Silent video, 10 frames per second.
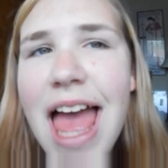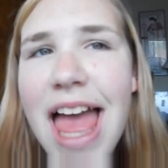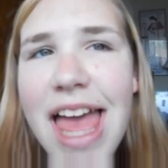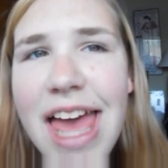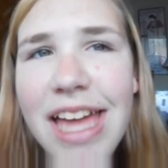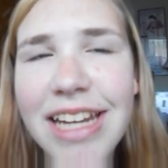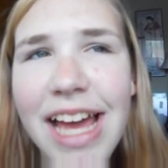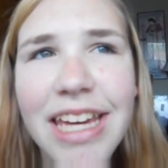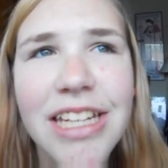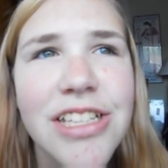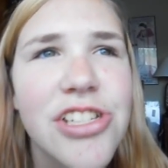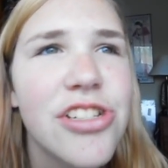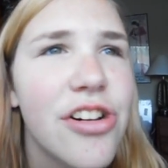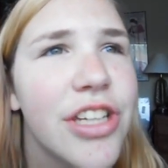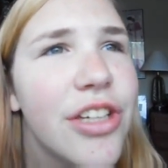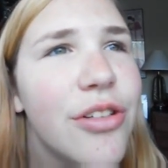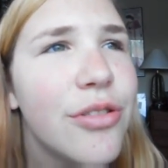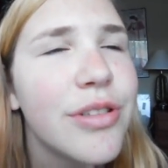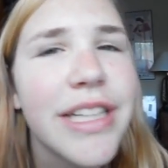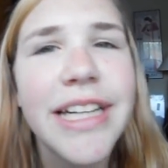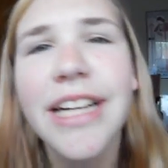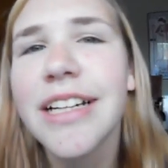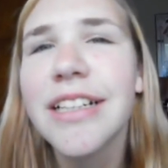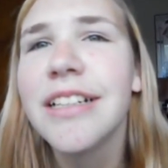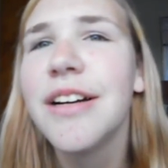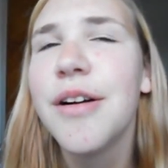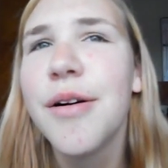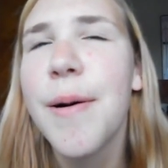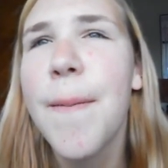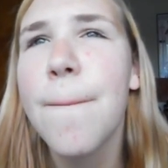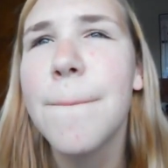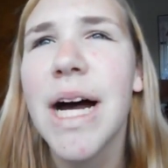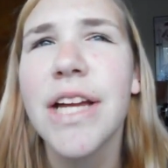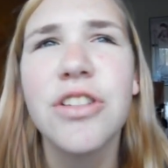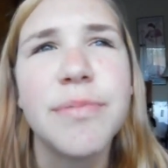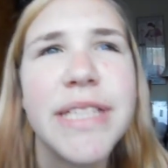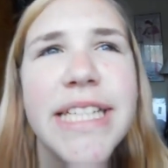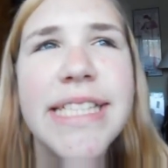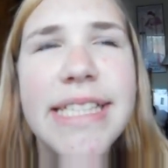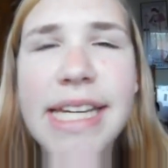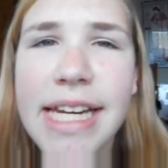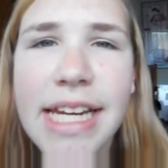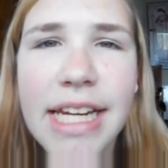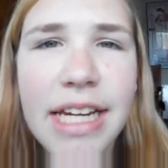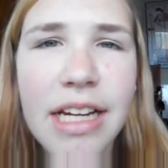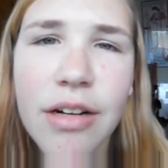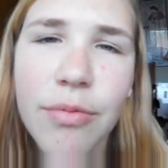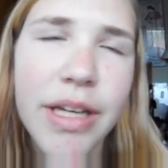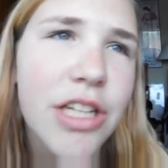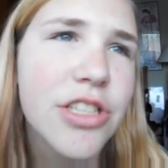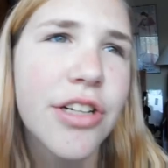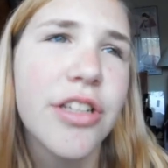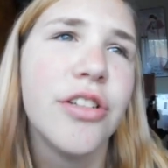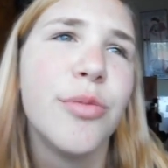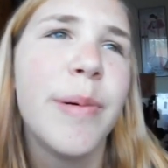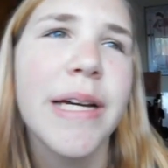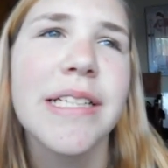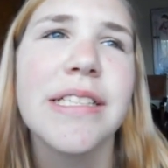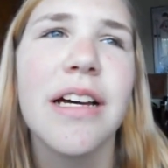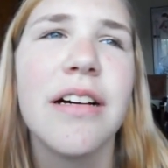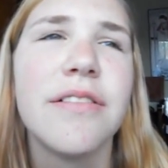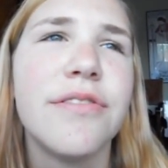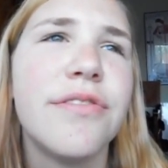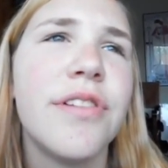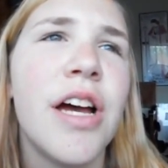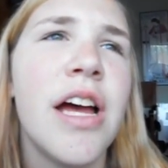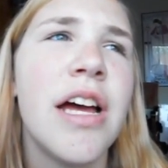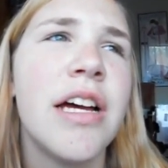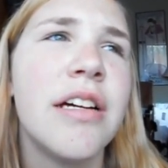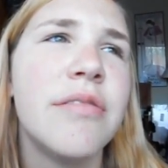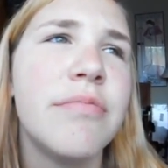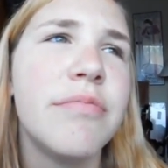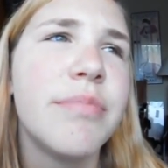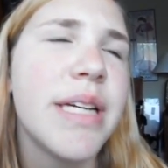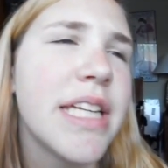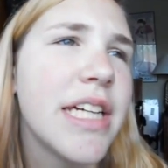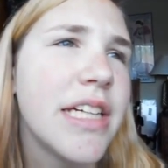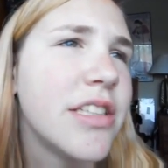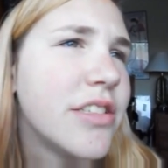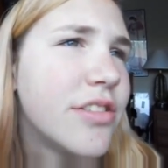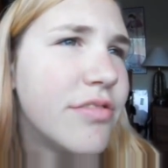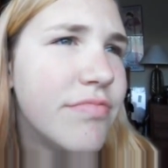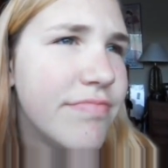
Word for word: and I can show you like my trip to DC. We can show you pics of meeting